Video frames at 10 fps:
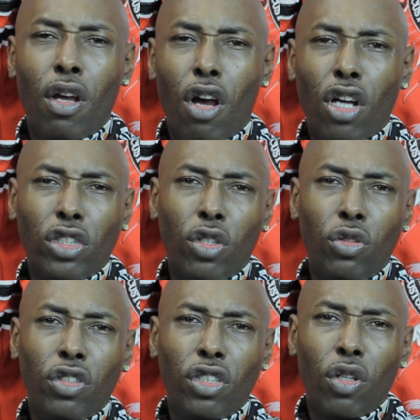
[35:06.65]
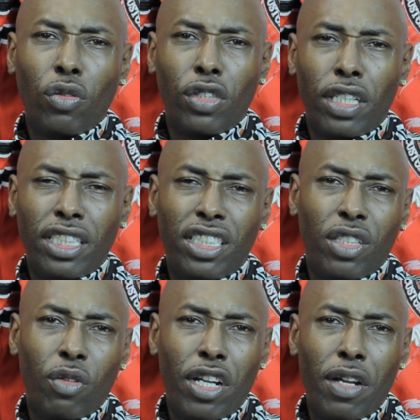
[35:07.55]
Also, you can go to
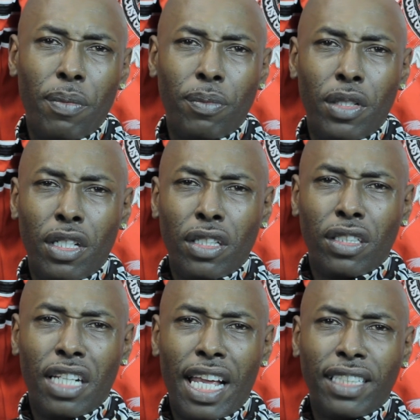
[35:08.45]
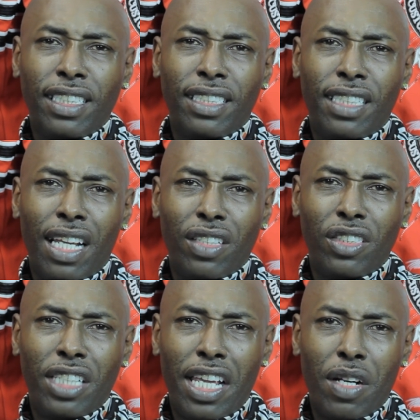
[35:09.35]
Instagram, to the Access
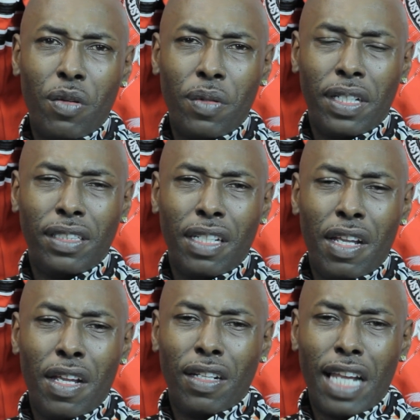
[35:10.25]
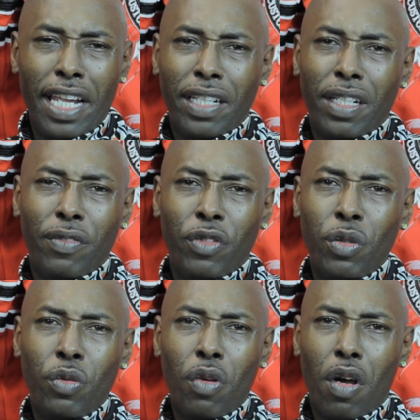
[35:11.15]
Styles channel, and like and
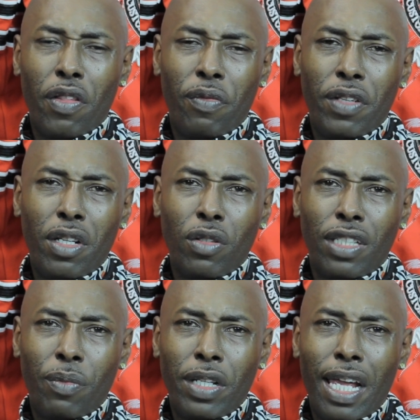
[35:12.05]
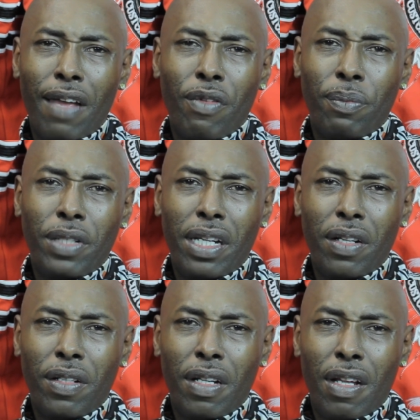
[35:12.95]
view all the videos that we have up
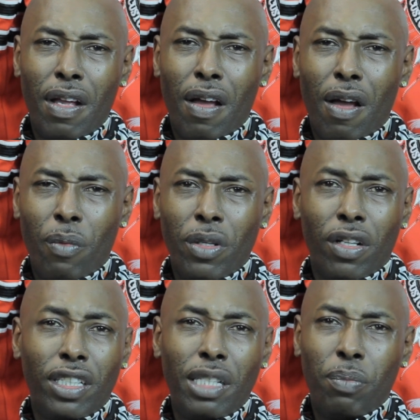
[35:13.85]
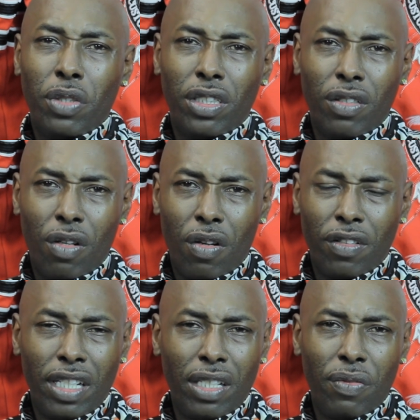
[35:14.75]
there. We're going to keep pushing
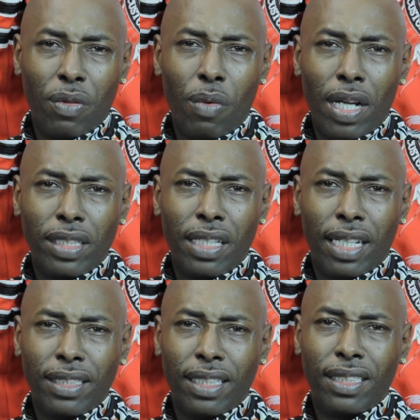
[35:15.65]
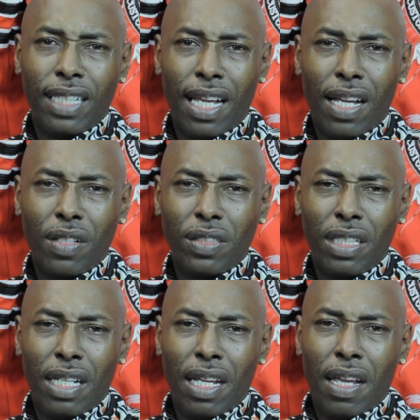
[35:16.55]
on. Thank you for watching Access Styles,
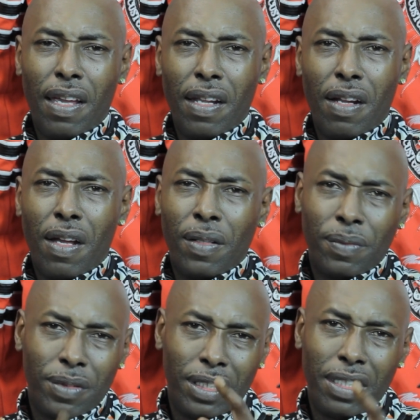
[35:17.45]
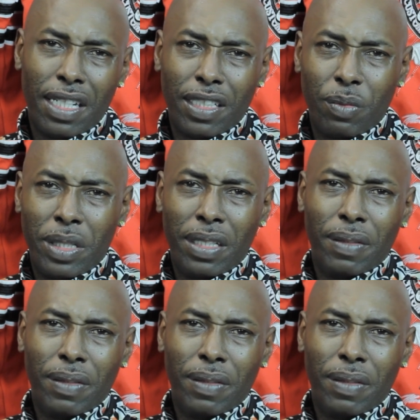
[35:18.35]
and see you next week.